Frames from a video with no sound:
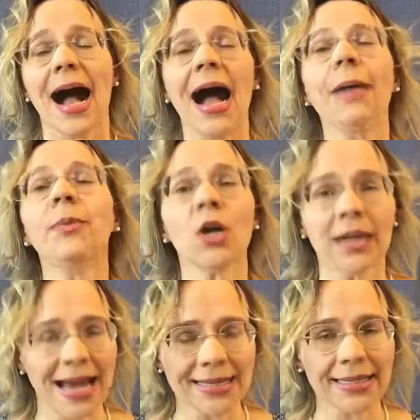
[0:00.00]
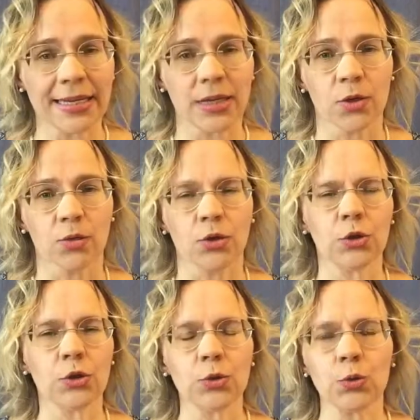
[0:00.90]
I'm not asking you to
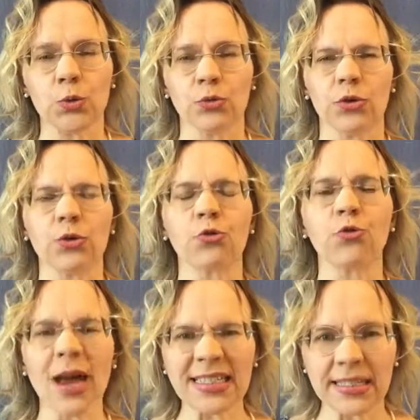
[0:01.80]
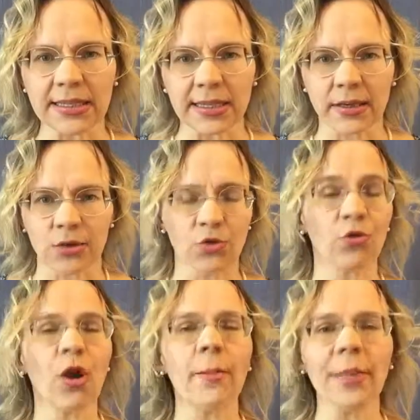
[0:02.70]
do drastic,
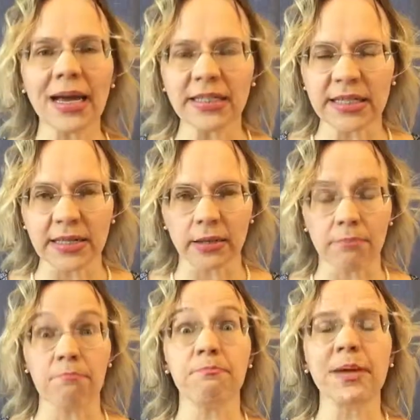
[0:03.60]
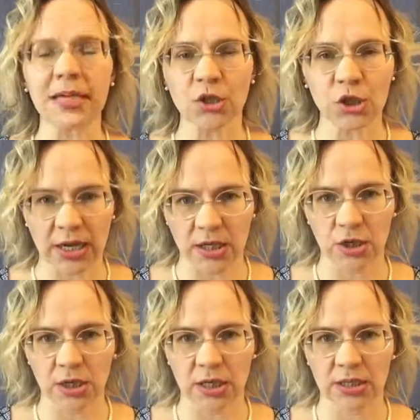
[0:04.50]
dramatic, big
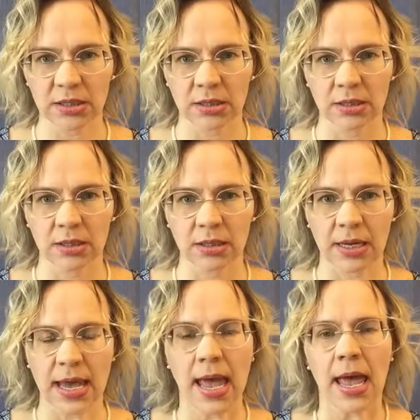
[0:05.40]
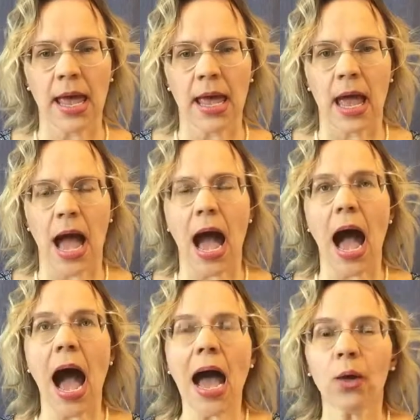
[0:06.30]
changes.
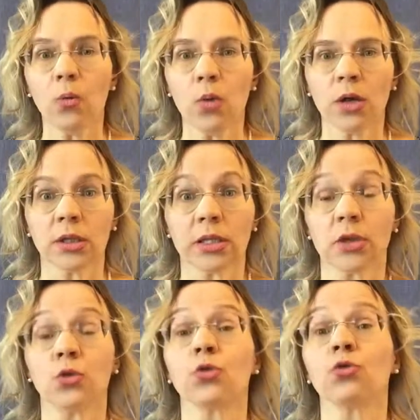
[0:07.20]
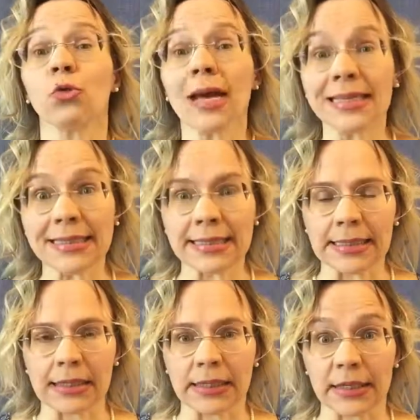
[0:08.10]
I want
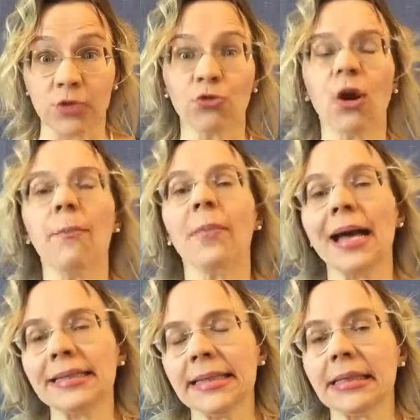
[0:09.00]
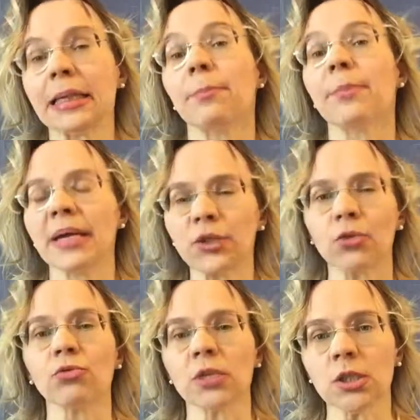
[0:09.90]
drastically, dramatically better
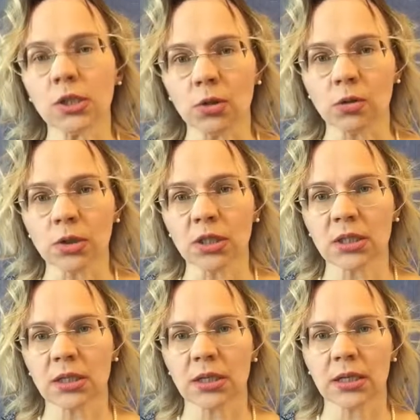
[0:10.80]
results.